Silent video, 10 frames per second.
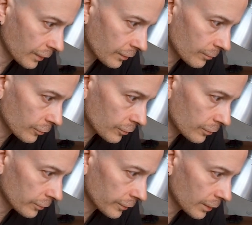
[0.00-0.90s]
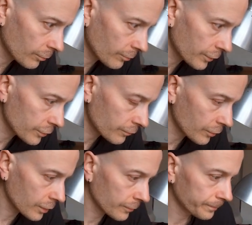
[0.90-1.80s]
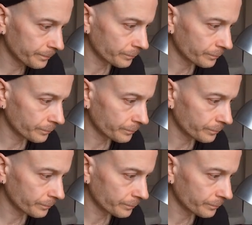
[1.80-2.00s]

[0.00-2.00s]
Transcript: And I'm gonna call it demo bench for now.